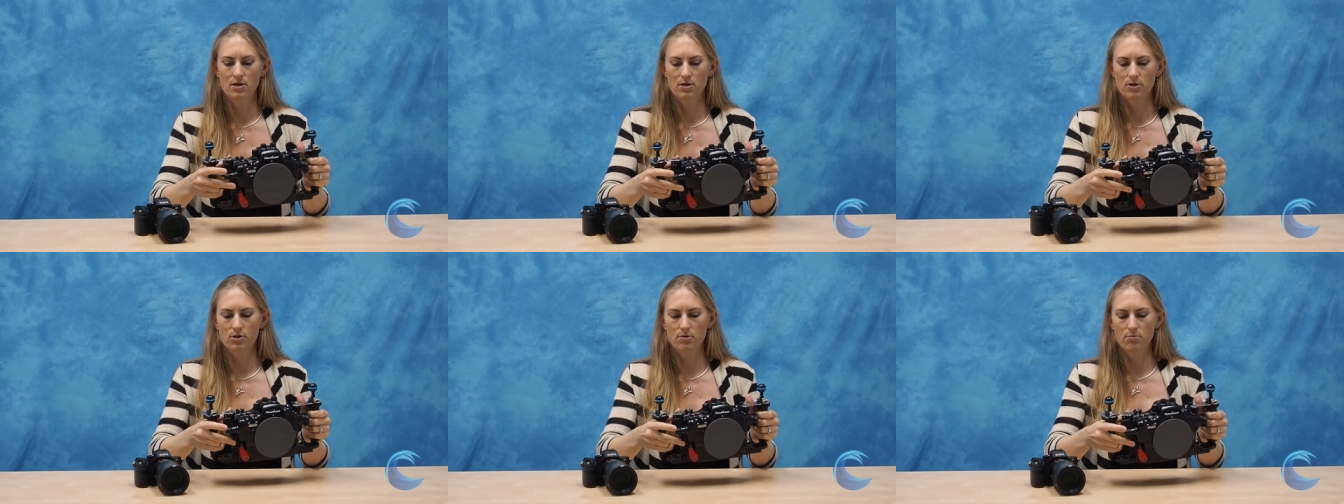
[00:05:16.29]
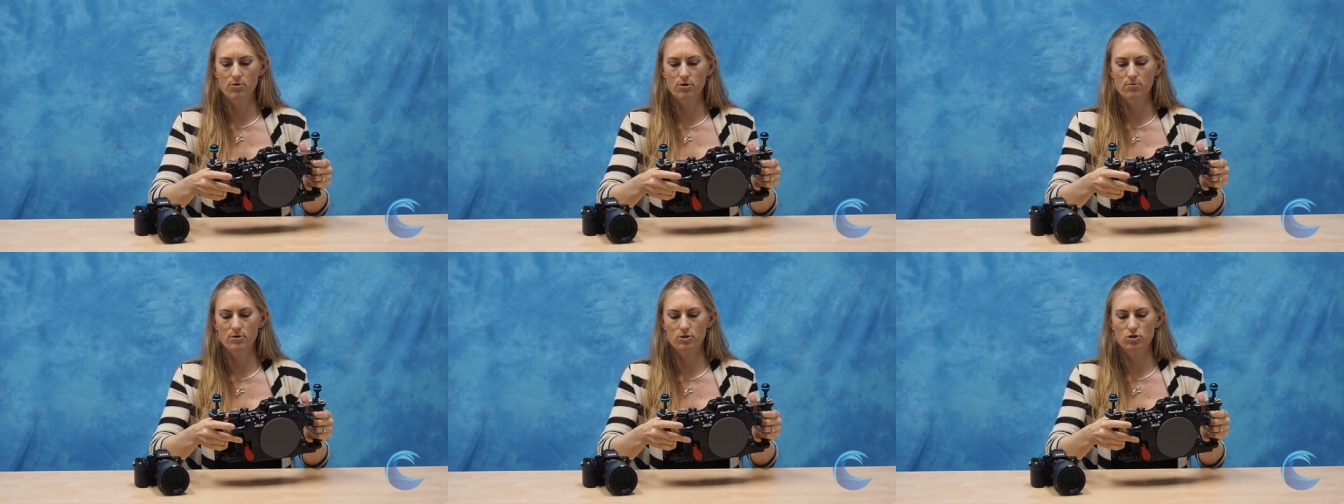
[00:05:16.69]
You can
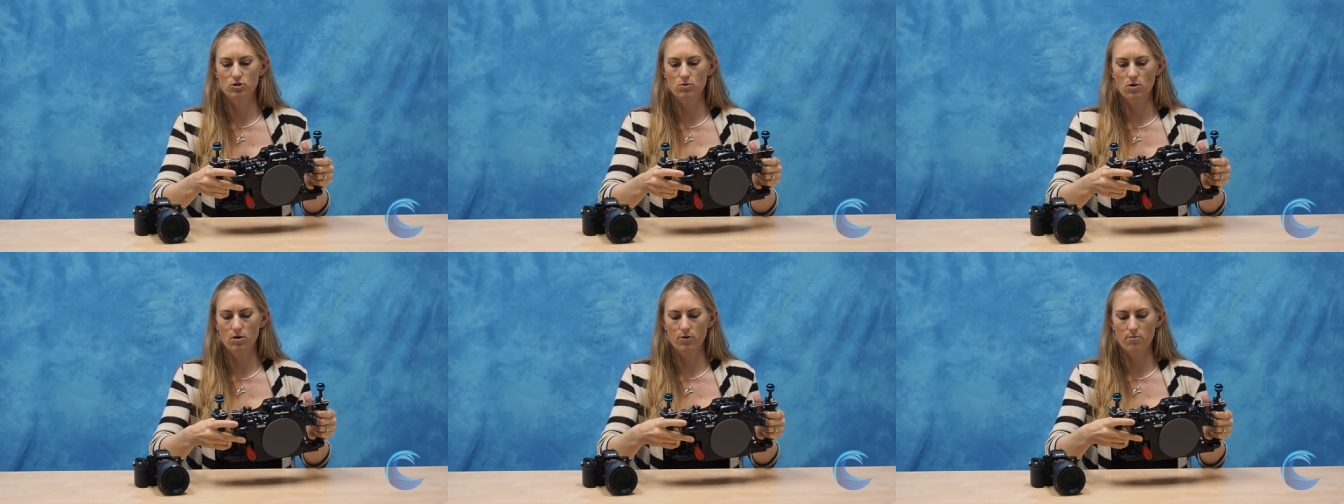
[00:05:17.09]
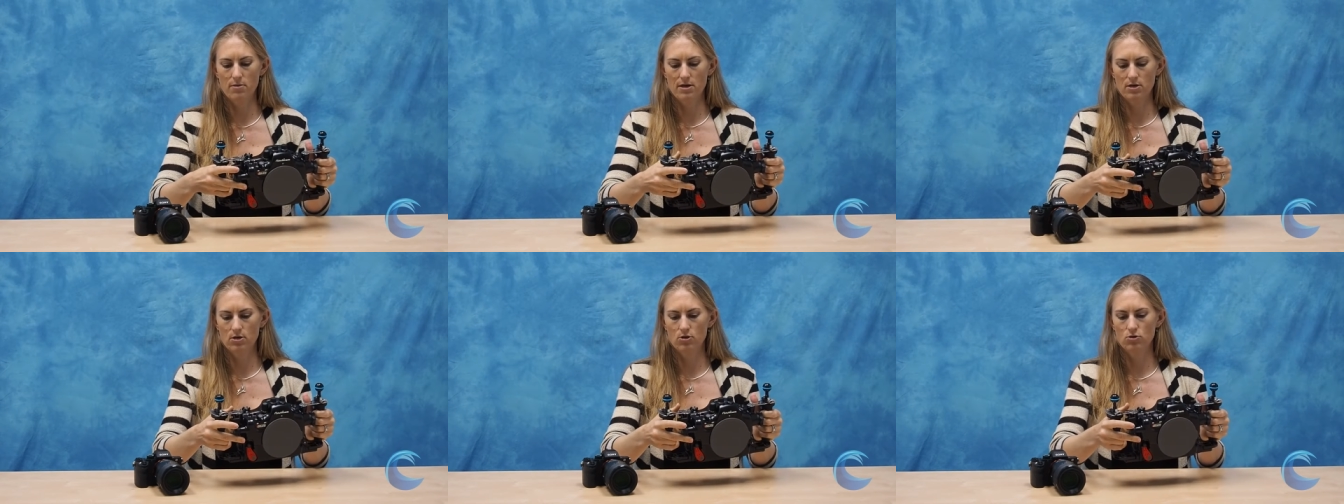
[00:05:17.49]
pretty much do all the
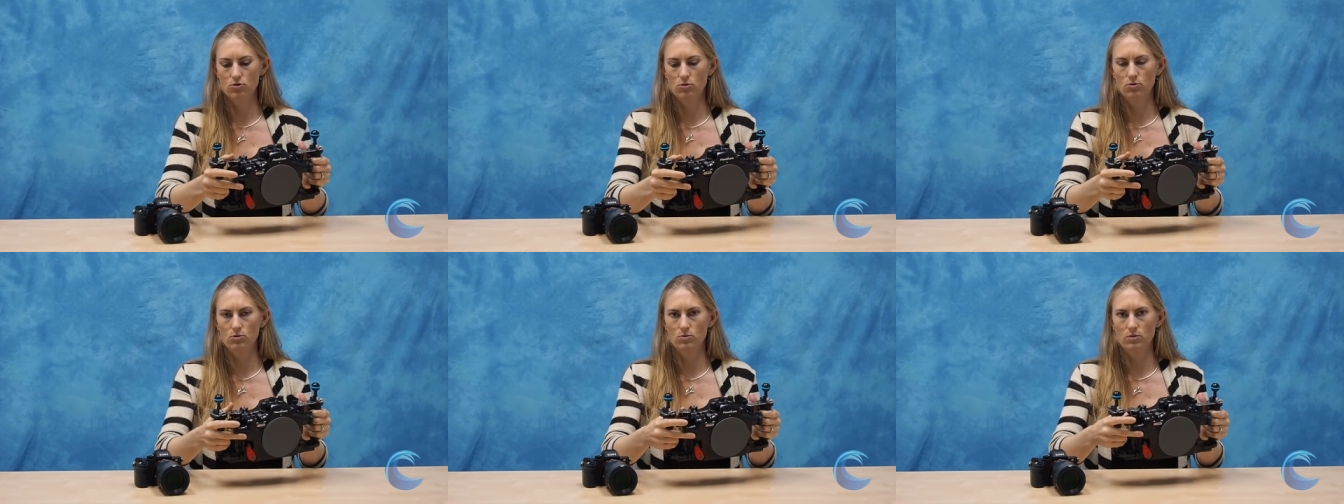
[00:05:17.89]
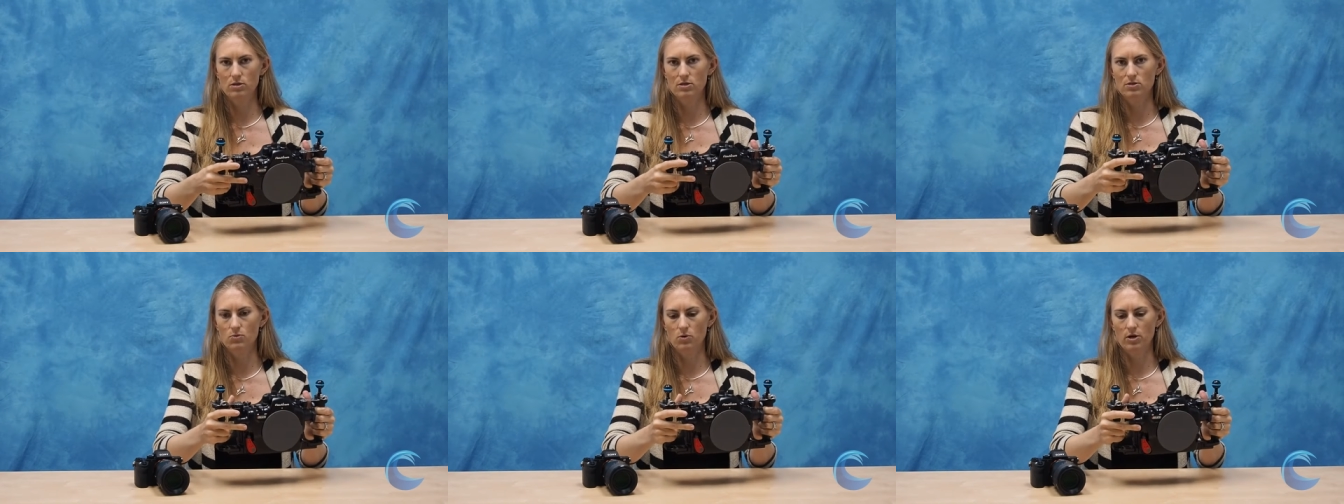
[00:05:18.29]
main controls with
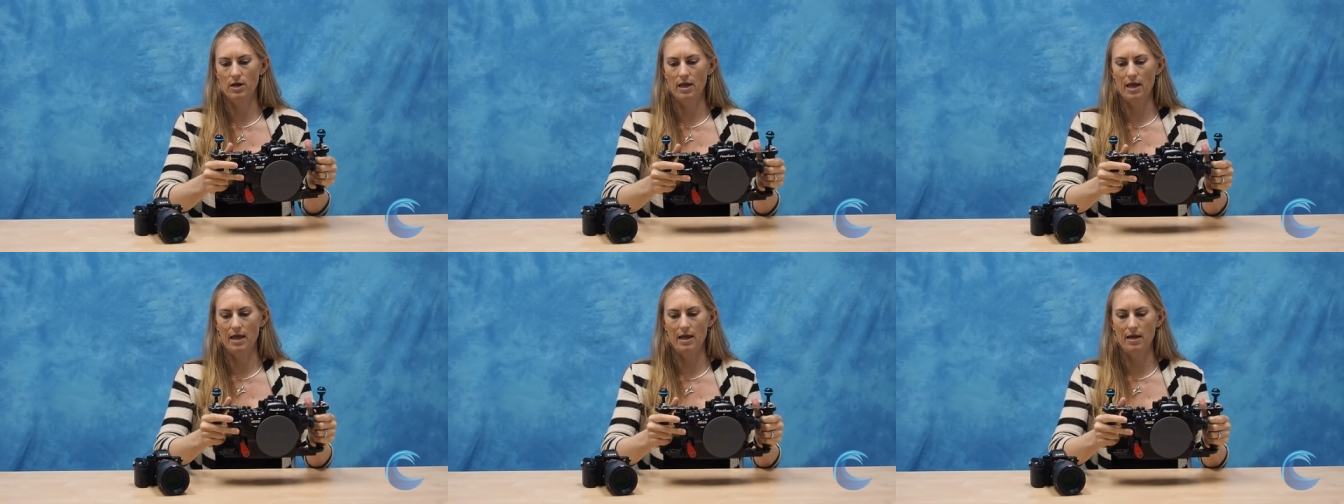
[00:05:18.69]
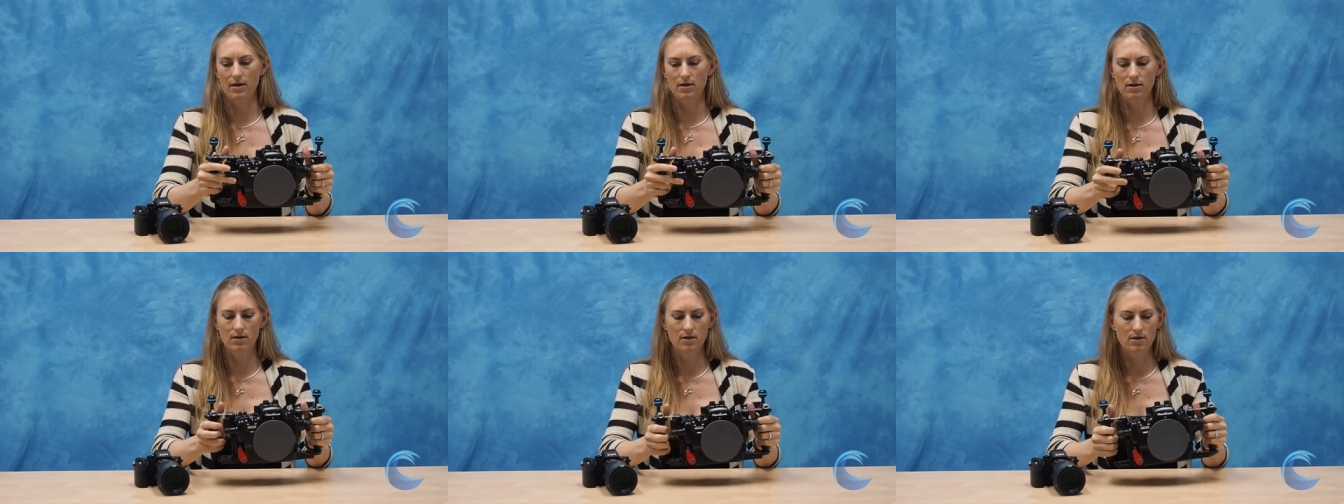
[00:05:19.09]
this one
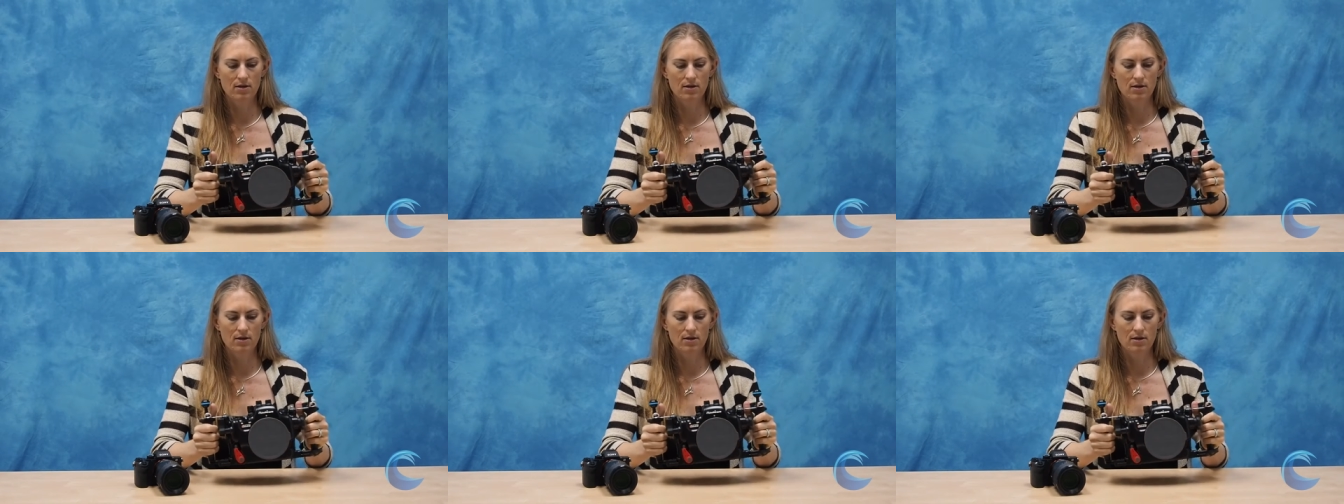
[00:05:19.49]
hand.